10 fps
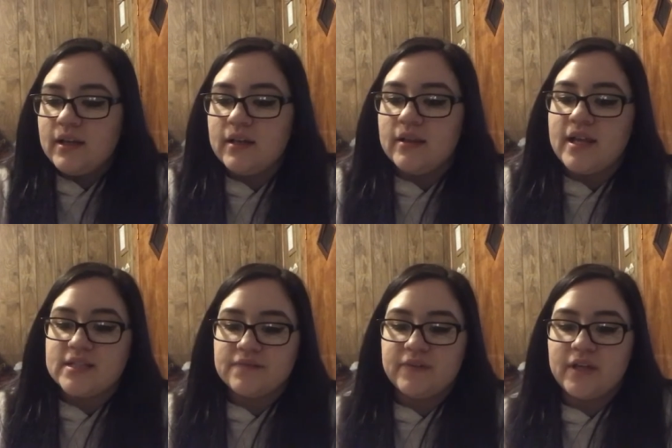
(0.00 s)
in our
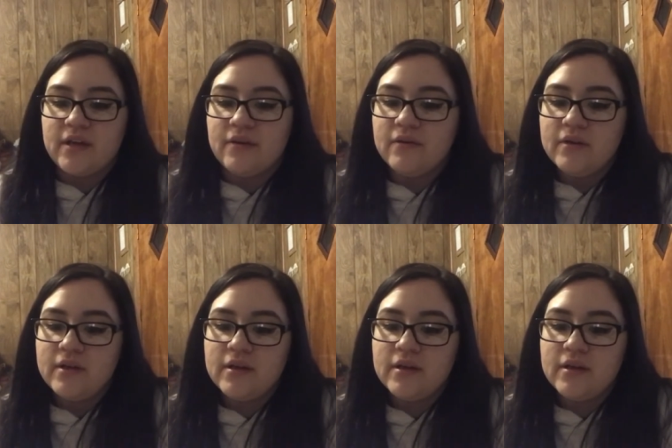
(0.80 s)
last video,